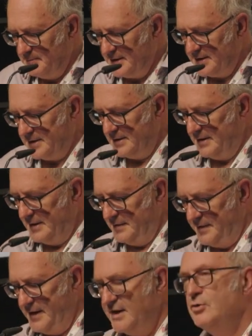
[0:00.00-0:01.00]
But
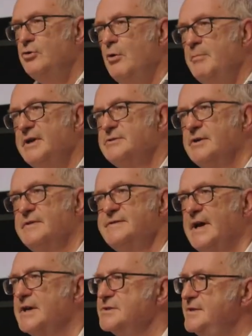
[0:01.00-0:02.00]
the economic
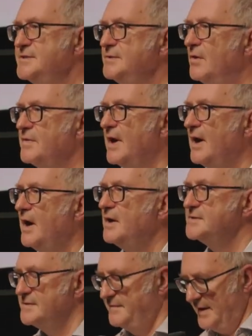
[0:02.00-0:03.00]
transaction is not the
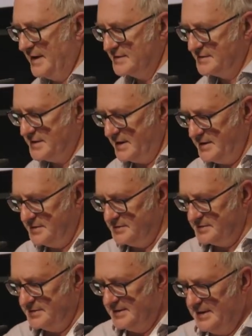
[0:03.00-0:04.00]
heart of the
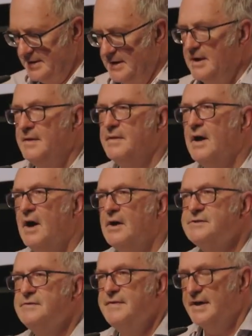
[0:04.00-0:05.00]
exchange. The
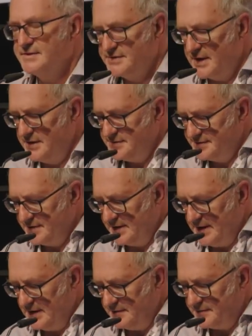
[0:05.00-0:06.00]
heart of the exchange is a
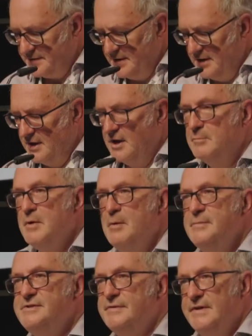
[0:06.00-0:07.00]
gift, a
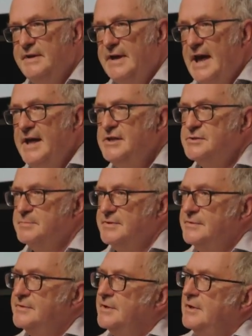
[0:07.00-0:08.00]
moment of
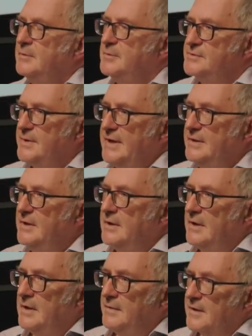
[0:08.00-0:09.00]
engagement between
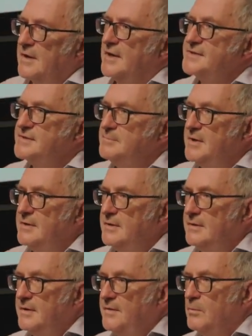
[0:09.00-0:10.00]
the customer
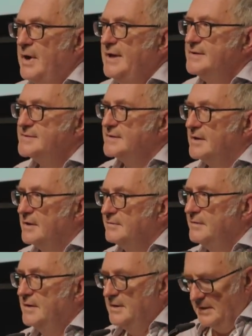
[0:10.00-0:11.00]
and the
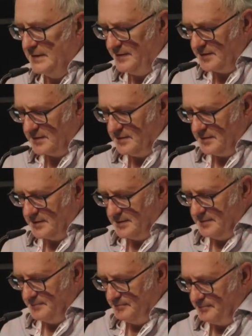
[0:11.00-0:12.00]
waitstaff and the cook.